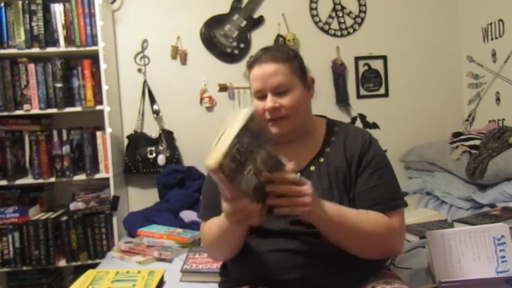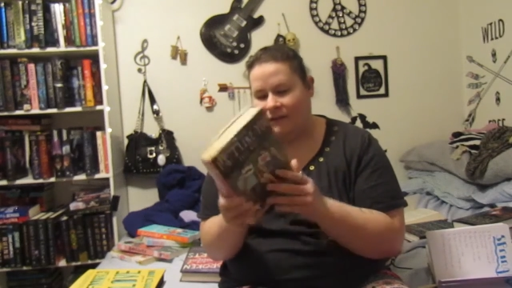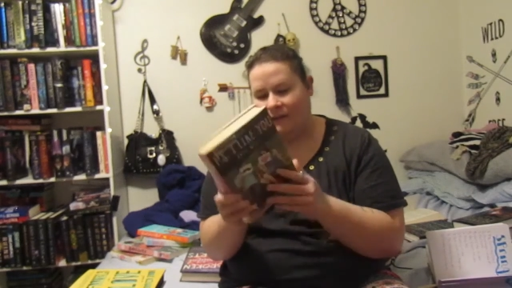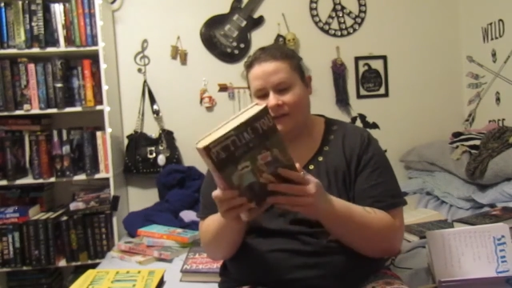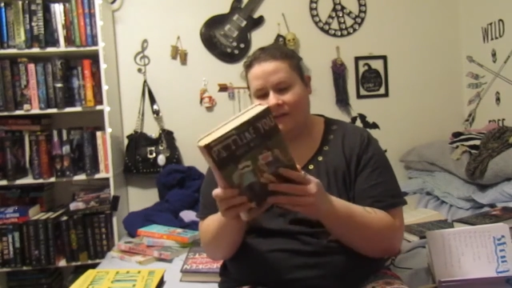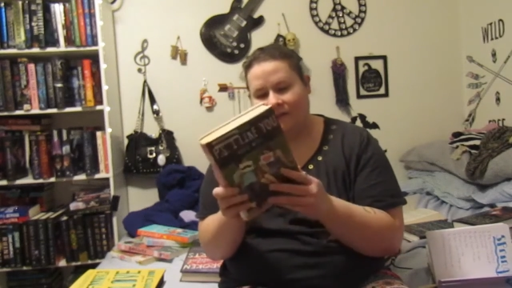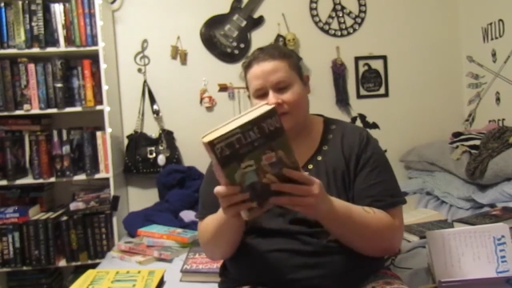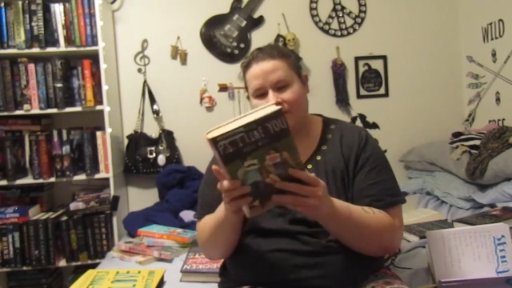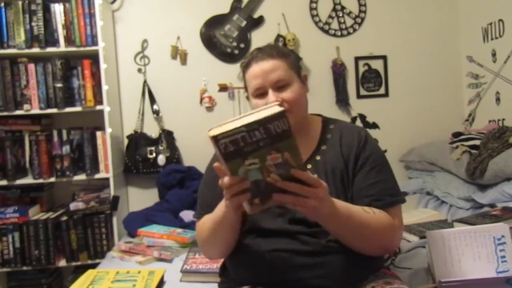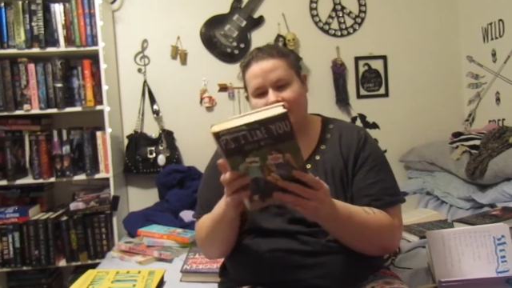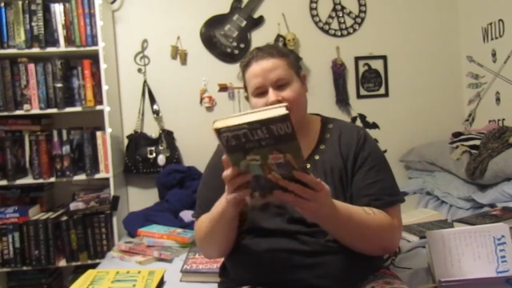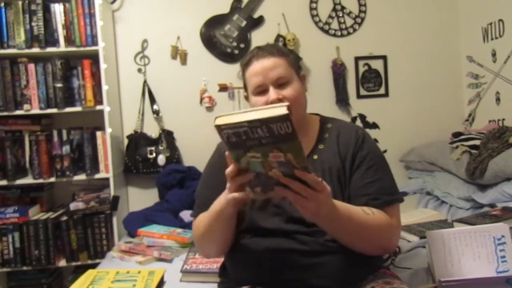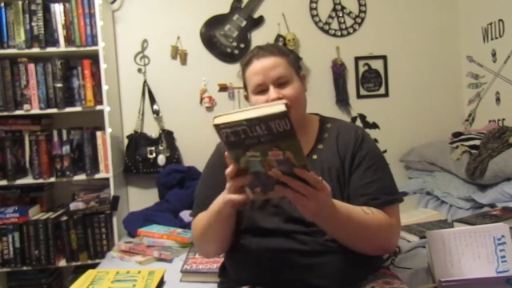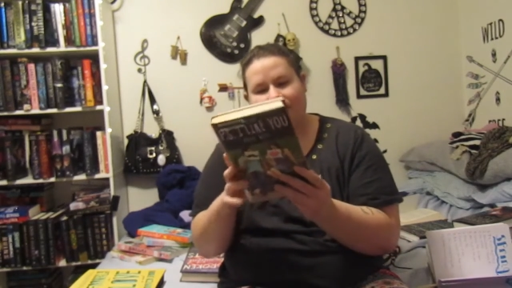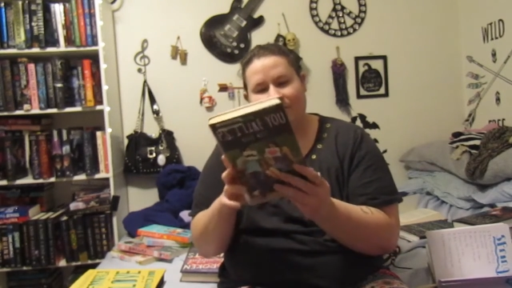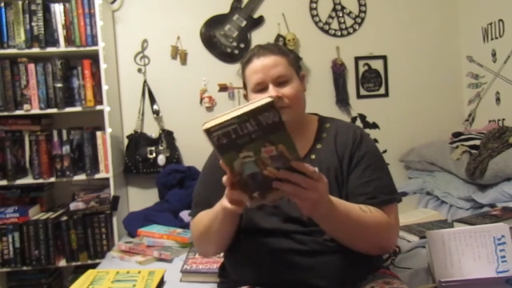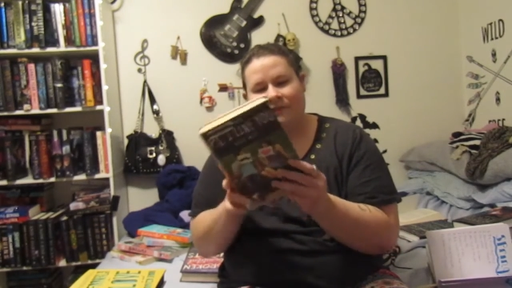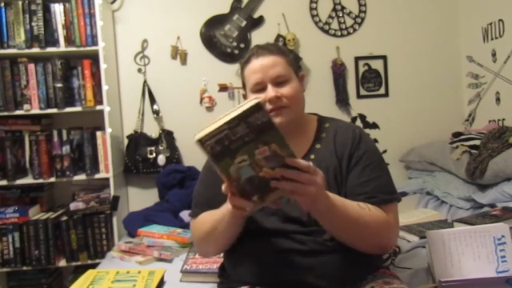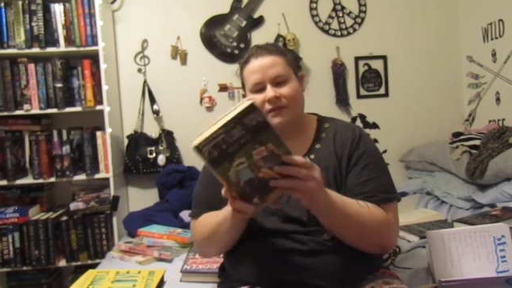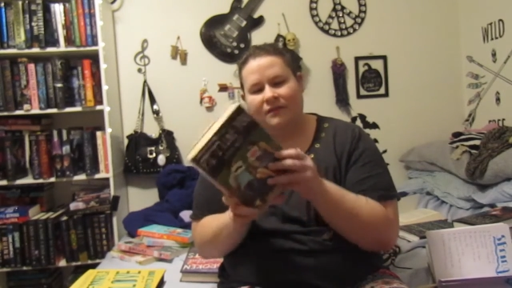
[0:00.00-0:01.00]

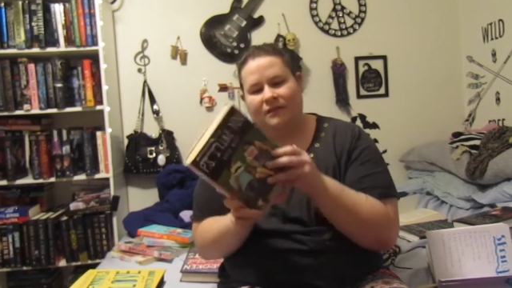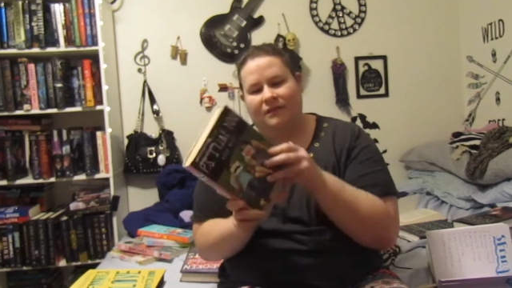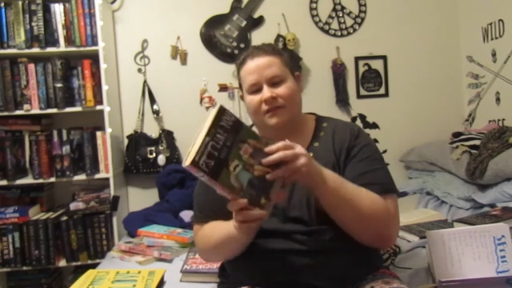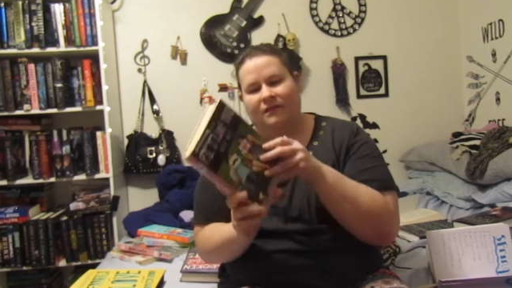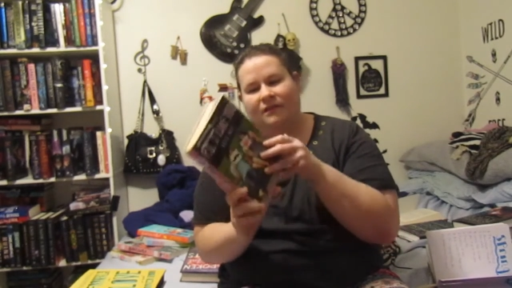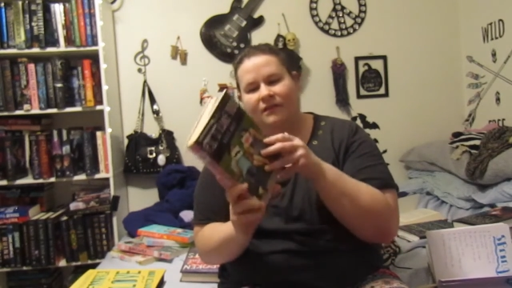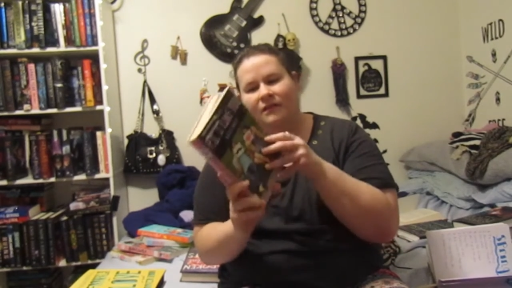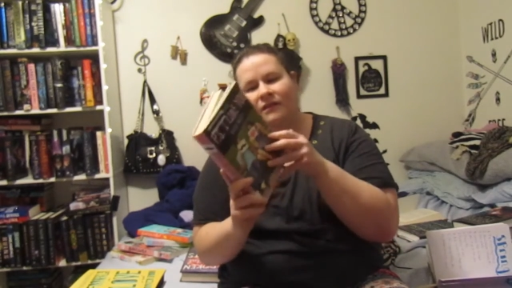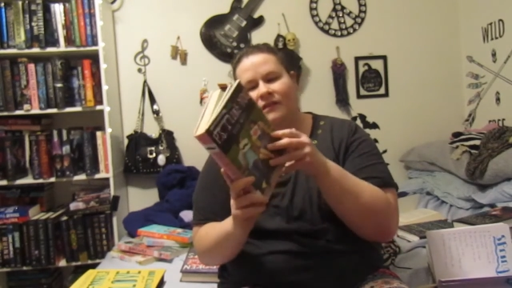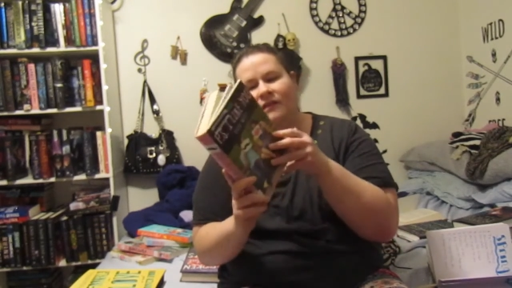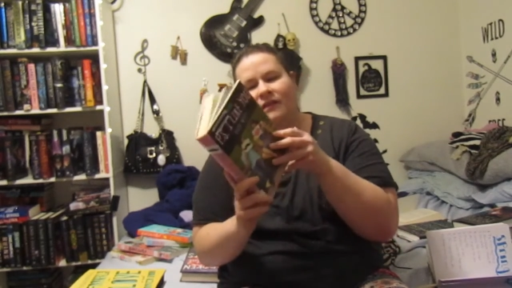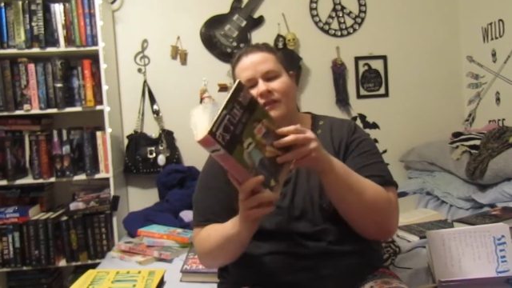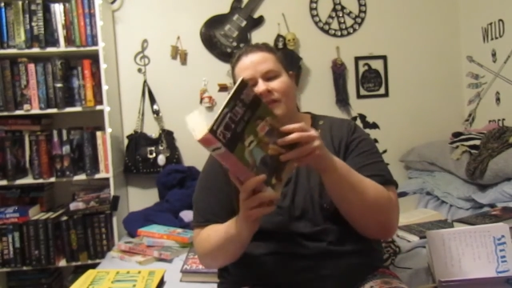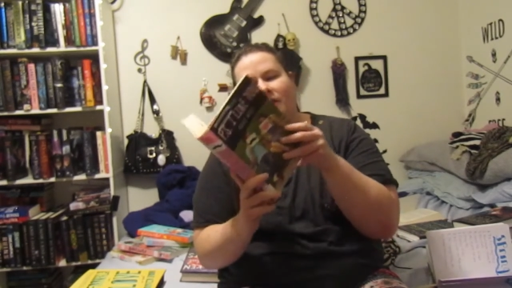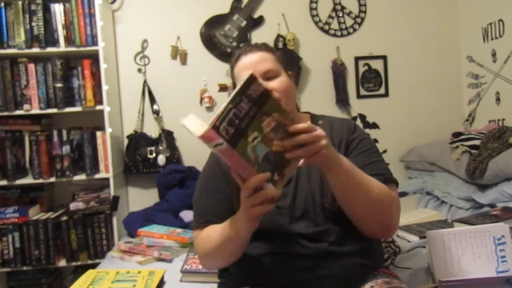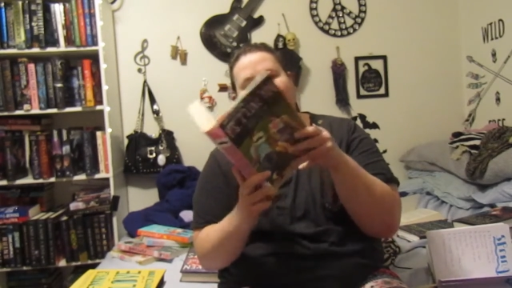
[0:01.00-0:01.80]
Nothing is said.